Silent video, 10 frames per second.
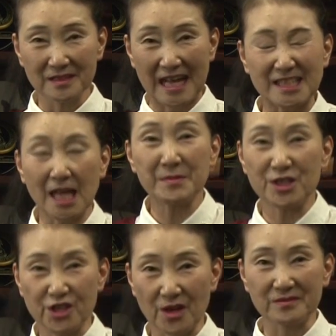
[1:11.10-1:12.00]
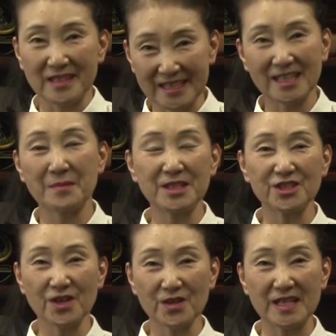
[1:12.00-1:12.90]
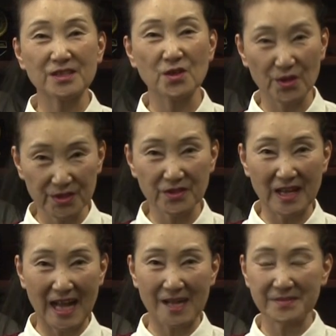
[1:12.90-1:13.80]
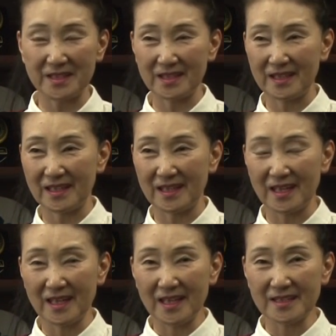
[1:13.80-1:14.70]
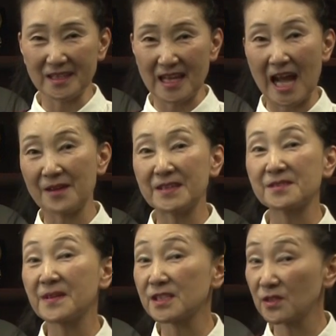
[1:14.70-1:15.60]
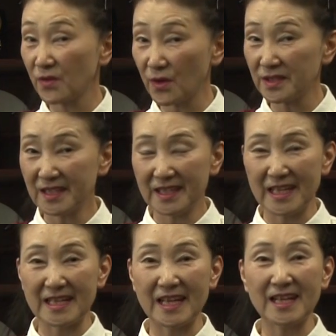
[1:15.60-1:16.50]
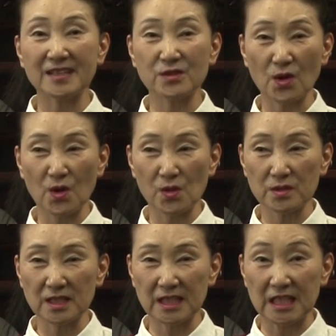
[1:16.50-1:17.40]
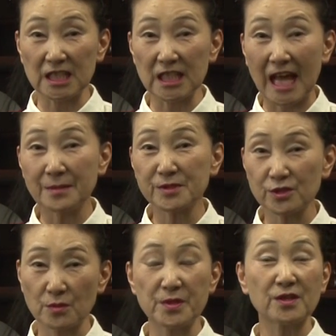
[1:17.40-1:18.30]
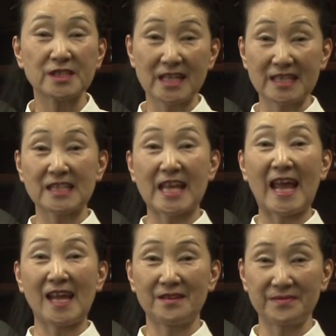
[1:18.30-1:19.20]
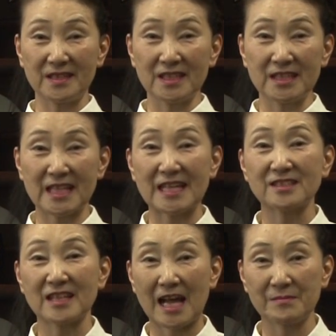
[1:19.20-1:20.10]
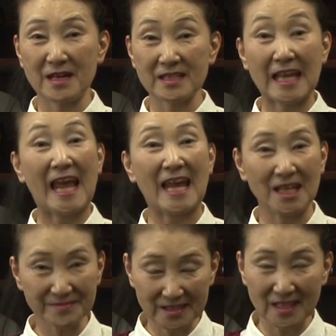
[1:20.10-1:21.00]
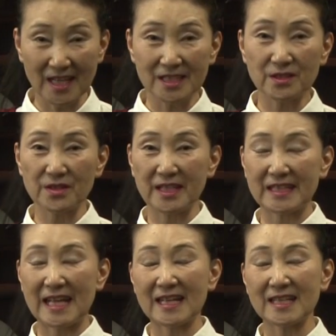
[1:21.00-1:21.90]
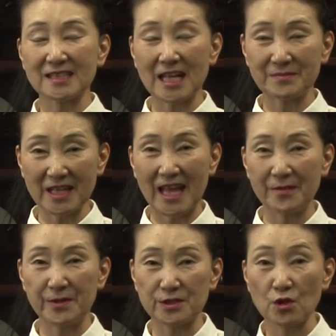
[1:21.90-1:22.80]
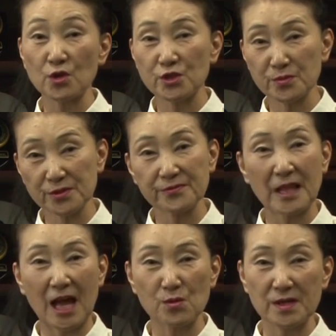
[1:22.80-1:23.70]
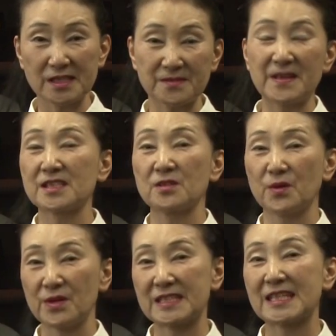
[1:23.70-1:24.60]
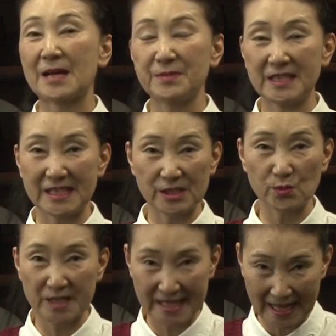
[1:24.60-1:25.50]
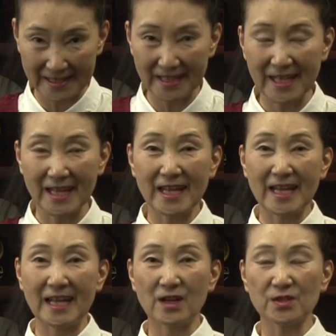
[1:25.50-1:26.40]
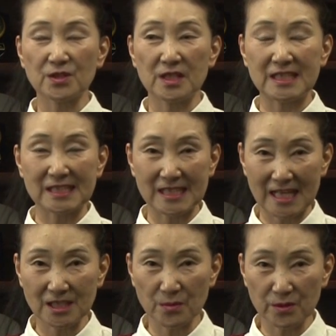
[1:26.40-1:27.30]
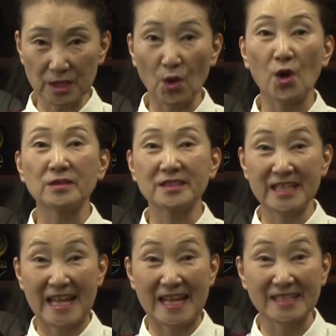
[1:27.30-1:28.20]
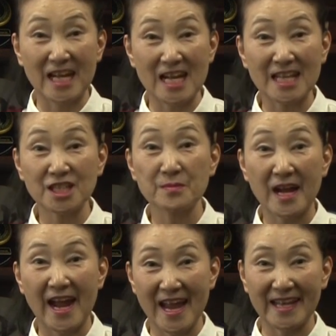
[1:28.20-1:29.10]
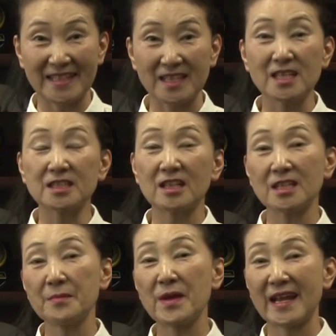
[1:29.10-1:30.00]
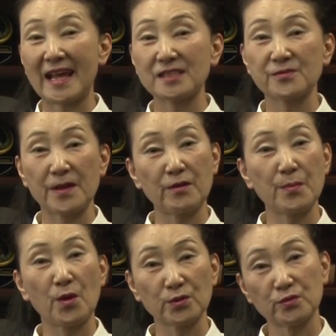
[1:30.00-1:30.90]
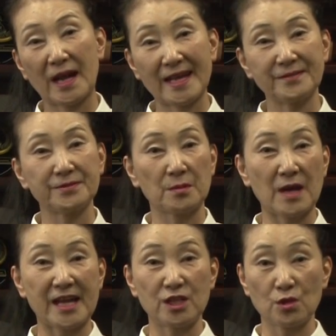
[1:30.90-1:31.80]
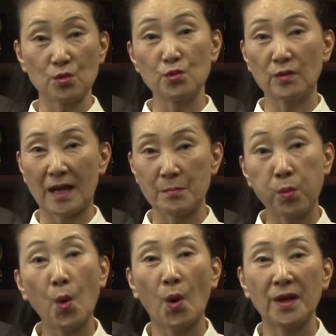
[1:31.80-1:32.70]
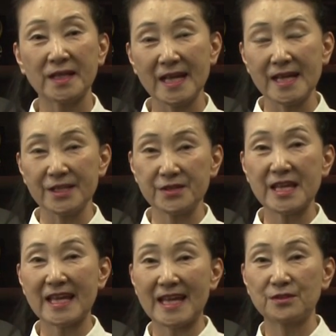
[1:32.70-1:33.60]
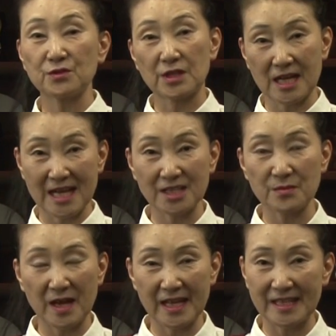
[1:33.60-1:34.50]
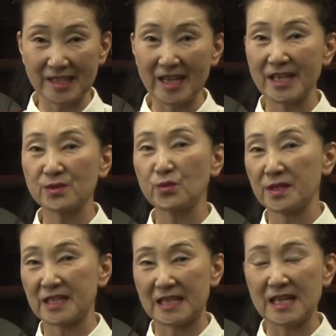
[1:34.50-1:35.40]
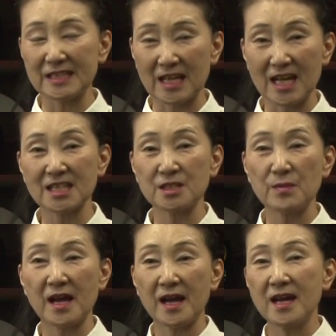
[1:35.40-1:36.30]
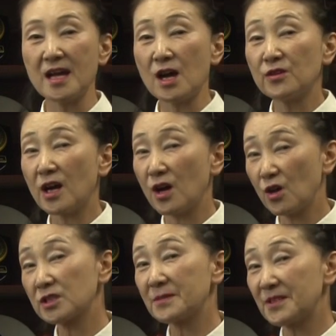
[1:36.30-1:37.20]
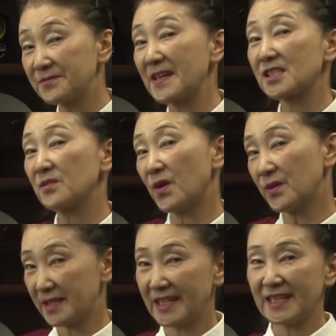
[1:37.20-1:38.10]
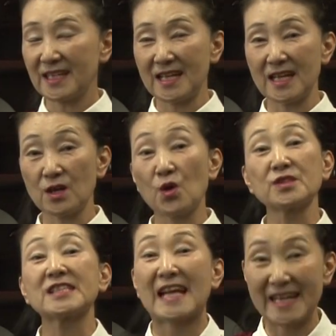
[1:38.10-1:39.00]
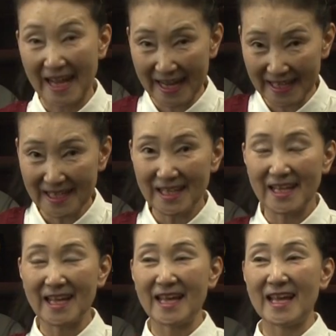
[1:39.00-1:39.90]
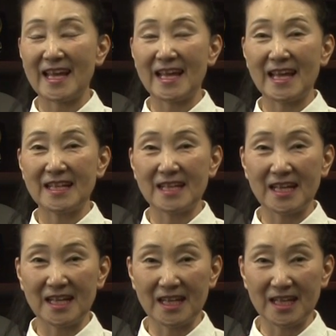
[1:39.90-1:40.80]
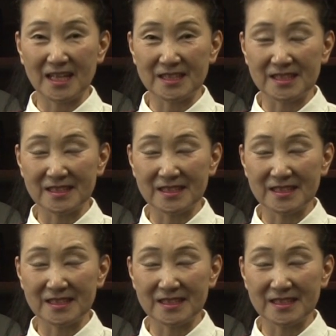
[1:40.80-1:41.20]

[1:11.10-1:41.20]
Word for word: Hasamicho. Hasamicho is going to have the, the harvest festival and it is called the limestone because there is a cave, Nanatsugama Caves. So the Nanatsugama Cave is Cosmos Flowers Festival is happening this weekend. And also in Sasebo, oh, the uh, Takashima Island, 30 minutes ferry boat ride from Ainoura port, you can get to Takashima, and that is where the Takashima uh, Autumn Festival, and on Sunday, and uh,